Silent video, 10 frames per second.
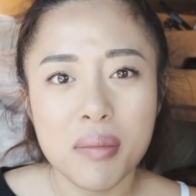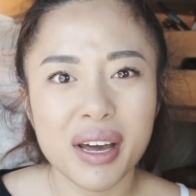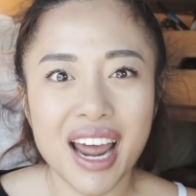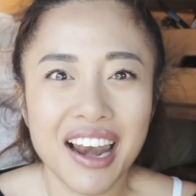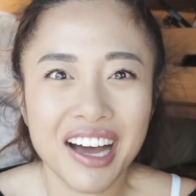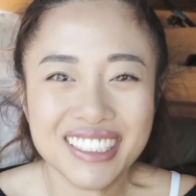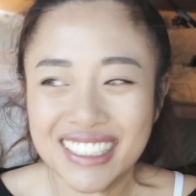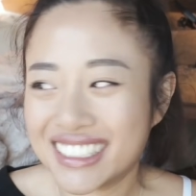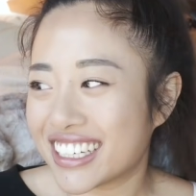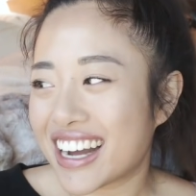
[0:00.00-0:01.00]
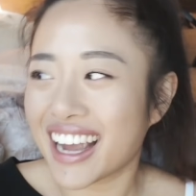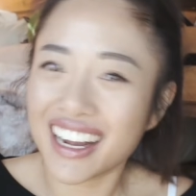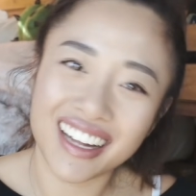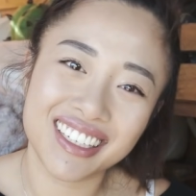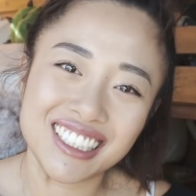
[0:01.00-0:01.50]
but I lost it, so I
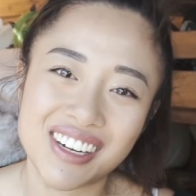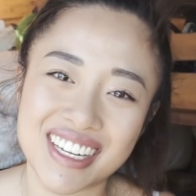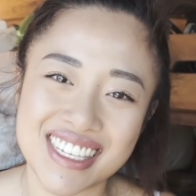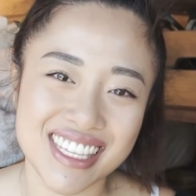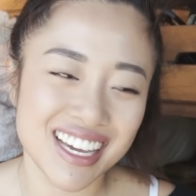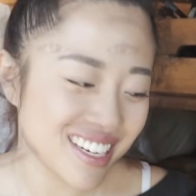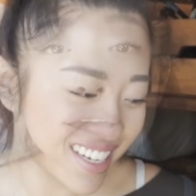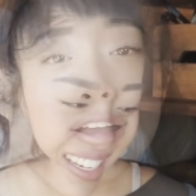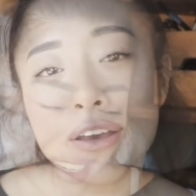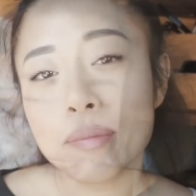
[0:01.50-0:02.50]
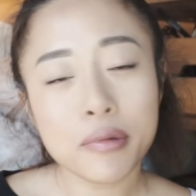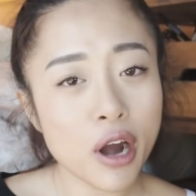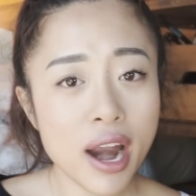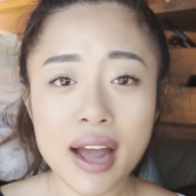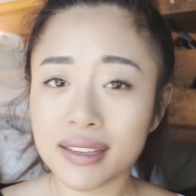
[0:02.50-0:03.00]
got this one instead.
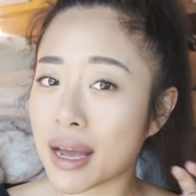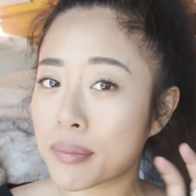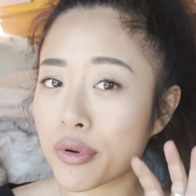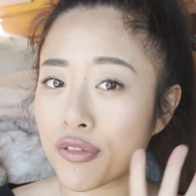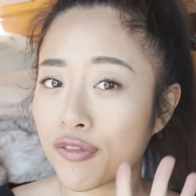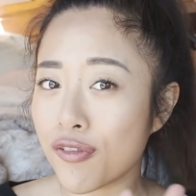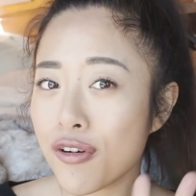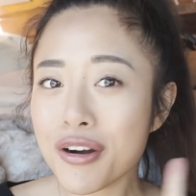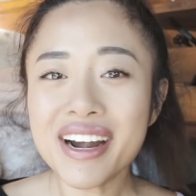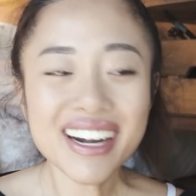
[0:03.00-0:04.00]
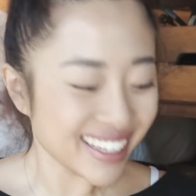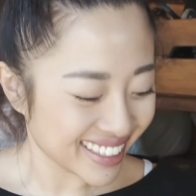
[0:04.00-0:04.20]
Product number 4